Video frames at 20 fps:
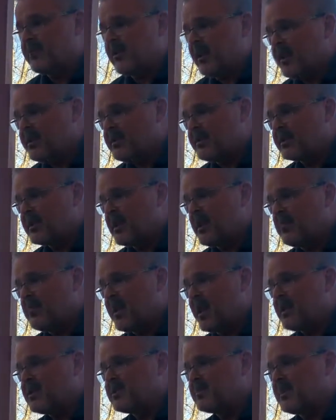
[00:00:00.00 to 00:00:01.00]
for letting us come
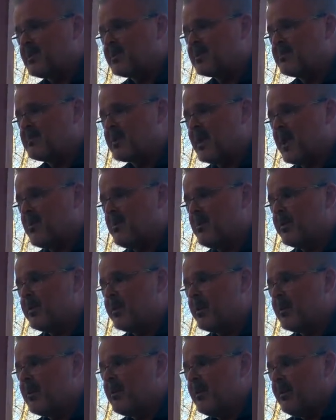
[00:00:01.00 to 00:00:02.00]
down and spend some time with
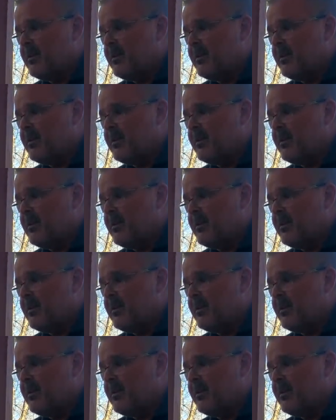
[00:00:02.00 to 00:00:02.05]
you.